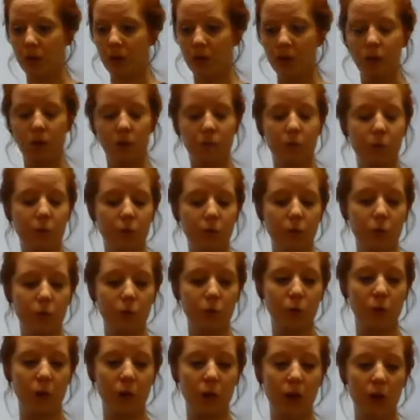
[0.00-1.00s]
Number
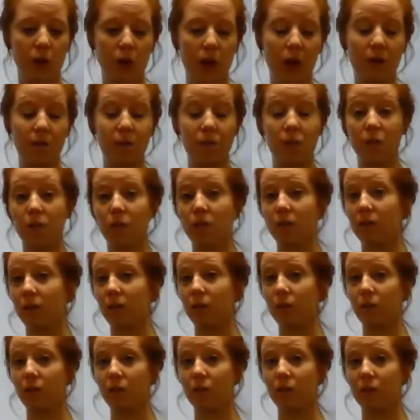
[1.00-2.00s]
two, have a lot of
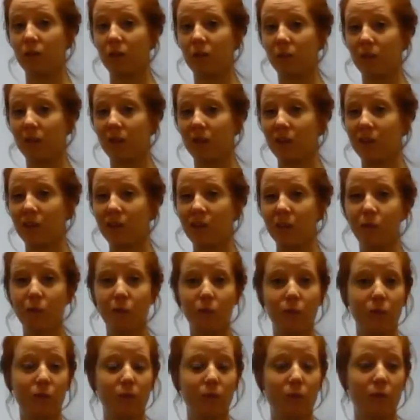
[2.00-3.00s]
zeros in them and can leave
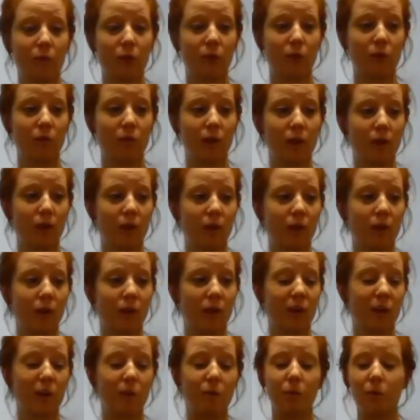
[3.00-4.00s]
room for a lot of error.
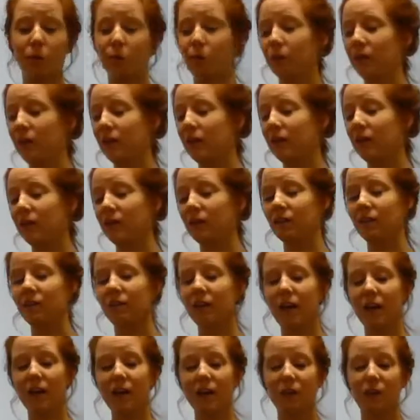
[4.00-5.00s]
And number three, in
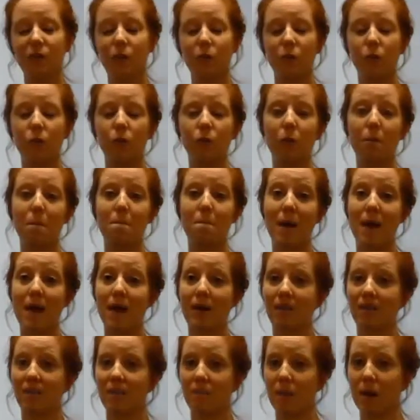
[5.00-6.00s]
science, we want to
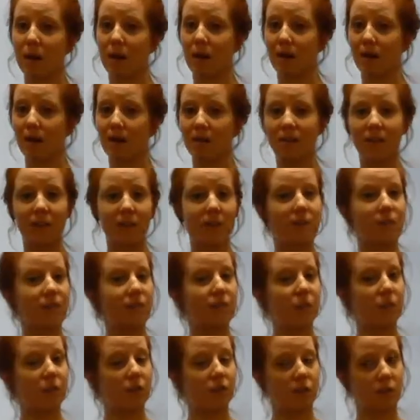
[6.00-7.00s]
maximize
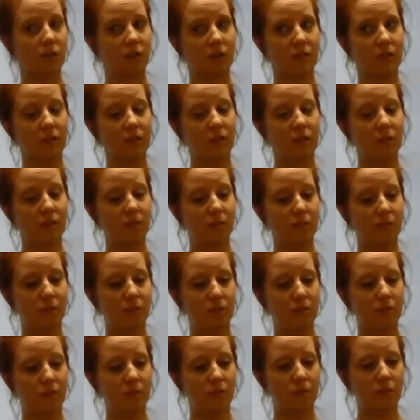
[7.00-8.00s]
efficiency
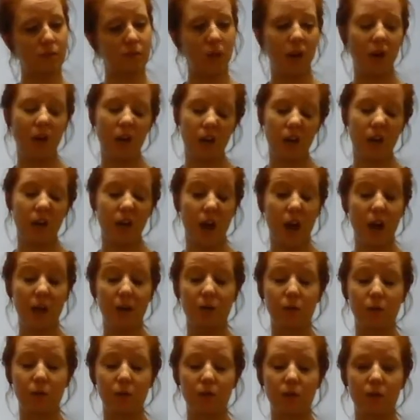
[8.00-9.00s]
and
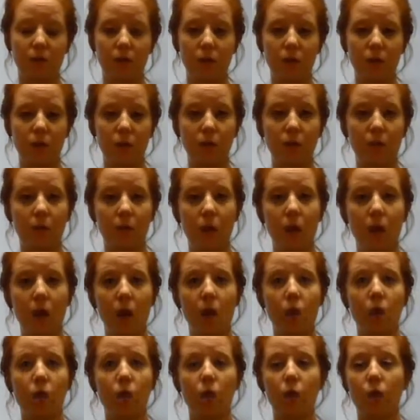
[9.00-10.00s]
accuracy too.
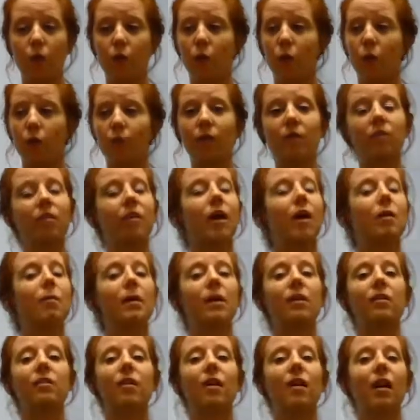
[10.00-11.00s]
So this kind of
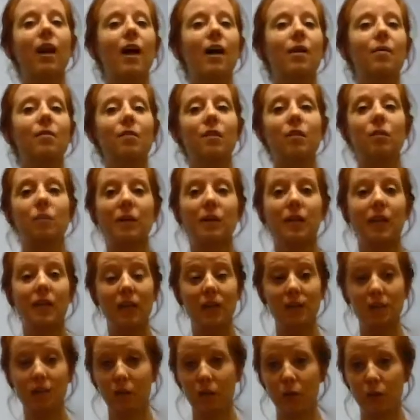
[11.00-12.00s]
makes our lives a little bit
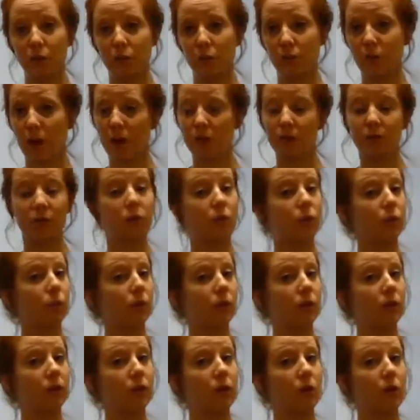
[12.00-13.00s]
easier to write these
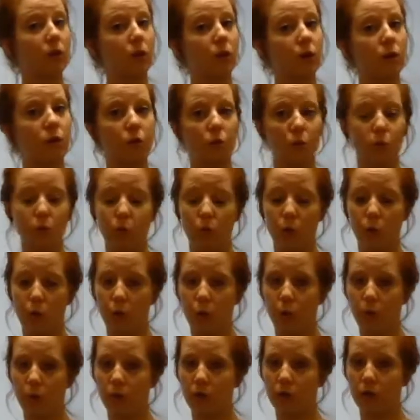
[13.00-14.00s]
really large or
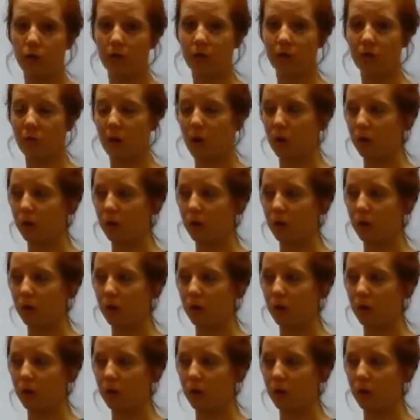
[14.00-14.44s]
really small